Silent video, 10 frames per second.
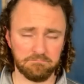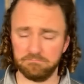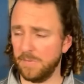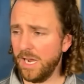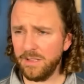
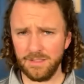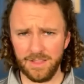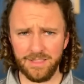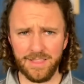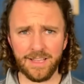I ain't
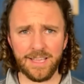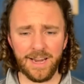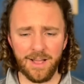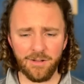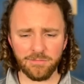letting that get
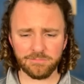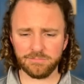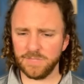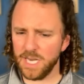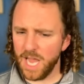out.
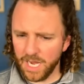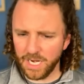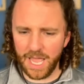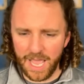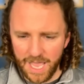Not
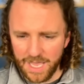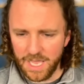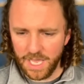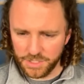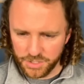a
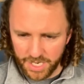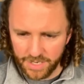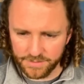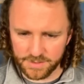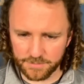
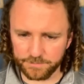chance.